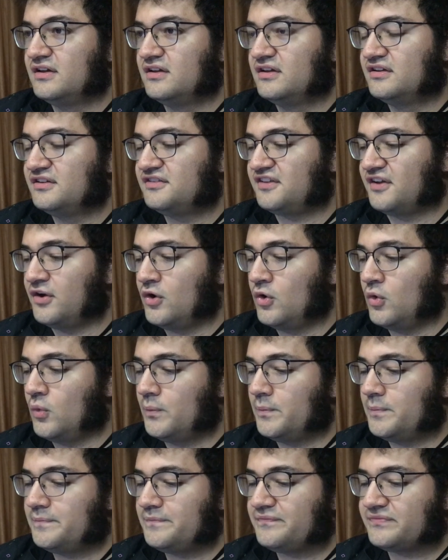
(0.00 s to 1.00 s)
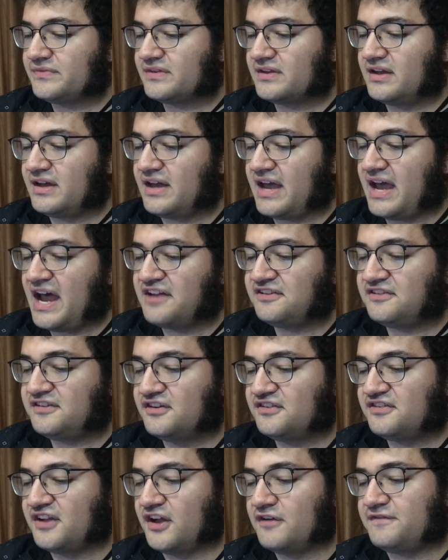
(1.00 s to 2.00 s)
So, ask
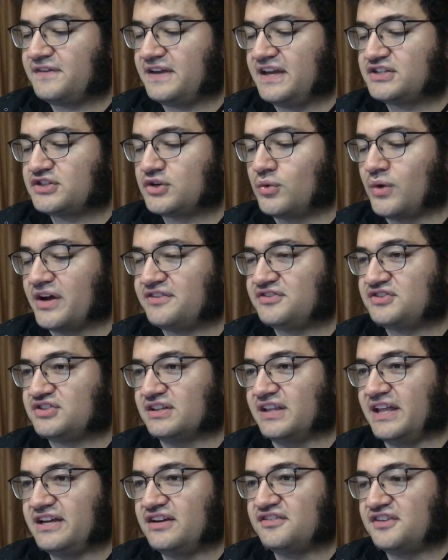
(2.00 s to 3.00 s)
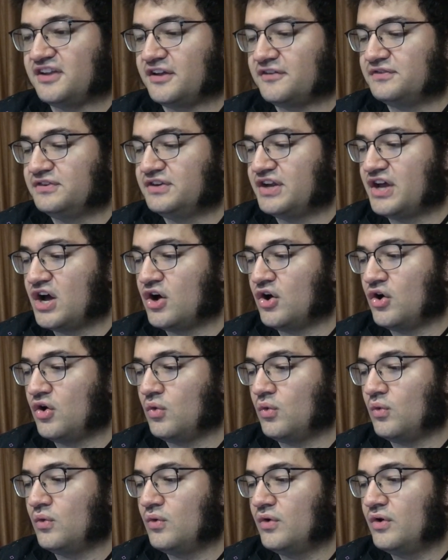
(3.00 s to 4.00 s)
yourself each question. Let yourself
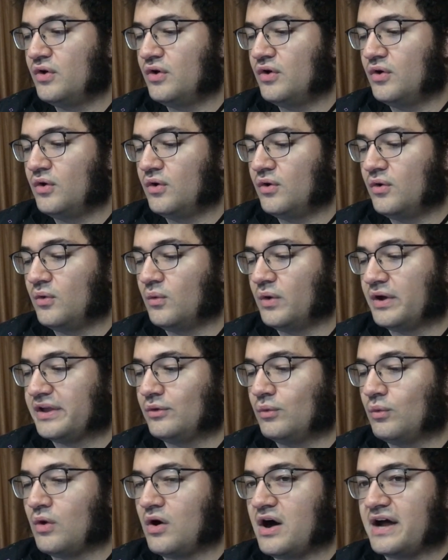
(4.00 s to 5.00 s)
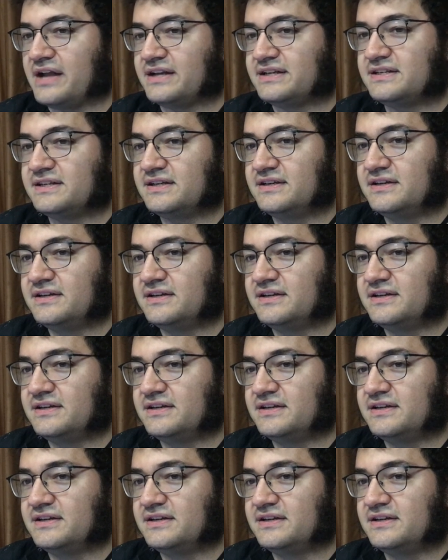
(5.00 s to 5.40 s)
know what you want.